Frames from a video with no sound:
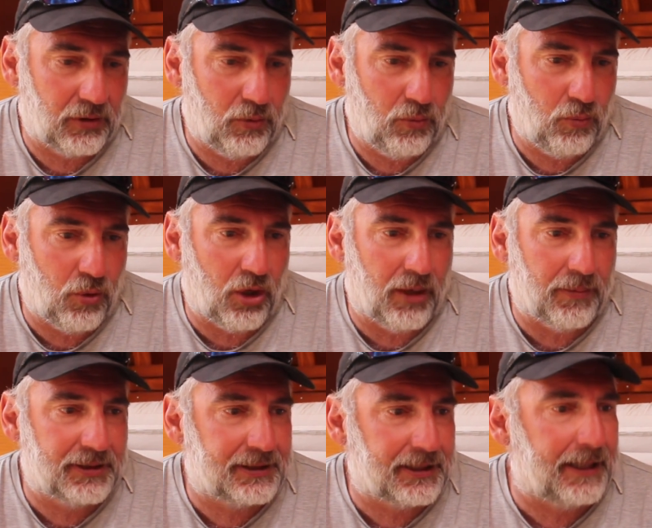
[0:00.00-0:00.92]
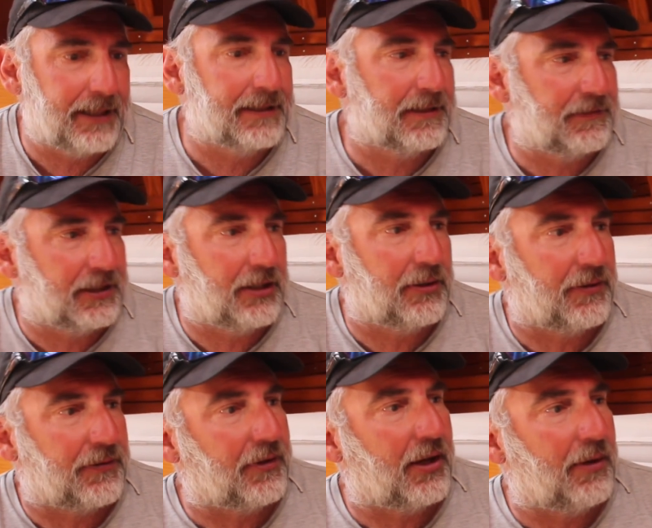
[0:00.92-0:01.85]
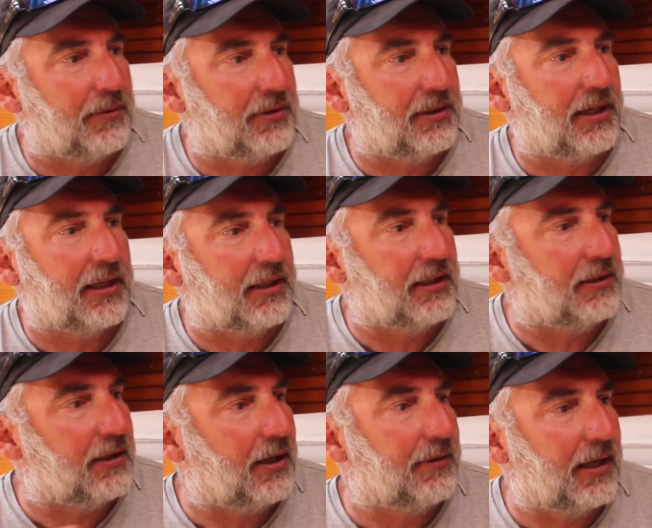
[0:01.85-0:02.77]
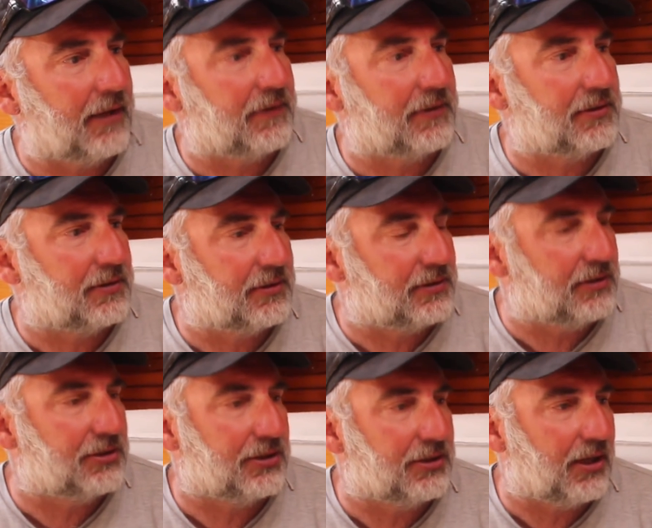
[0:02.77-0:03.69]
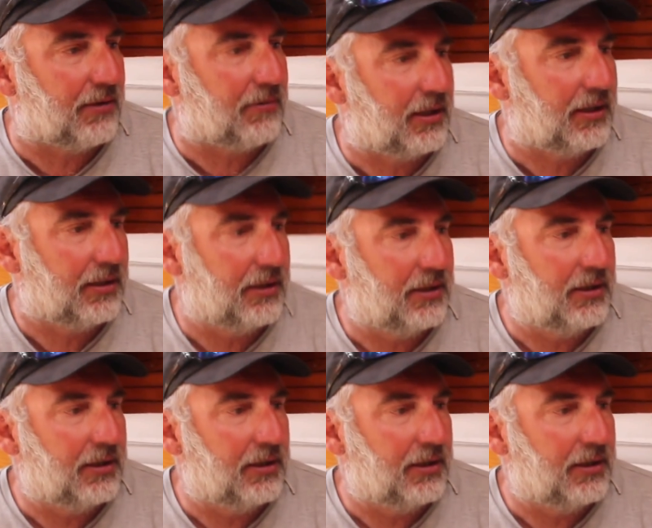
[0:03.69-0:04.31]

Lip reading: what I would say is if you're going to sail with a Yankee, you don't have the Genoa.